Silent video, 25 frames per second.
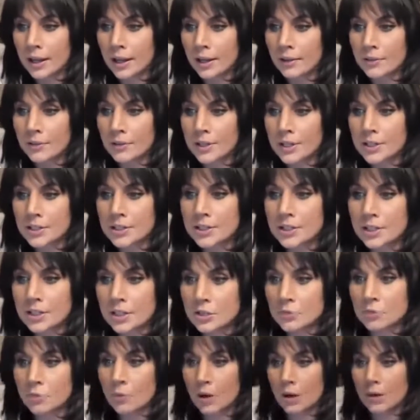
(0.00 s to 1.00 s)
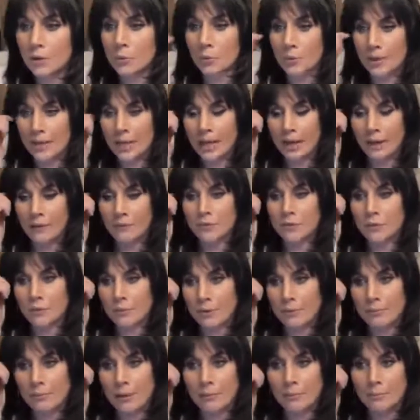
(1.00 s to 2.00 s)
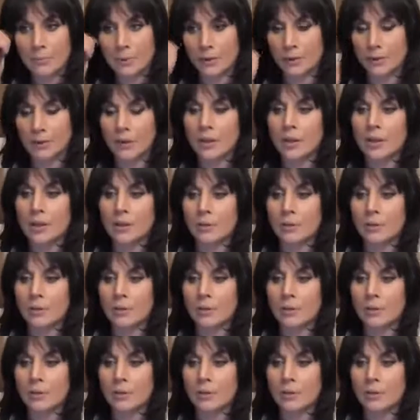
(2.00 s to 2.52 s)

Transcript: And this is what we have to remember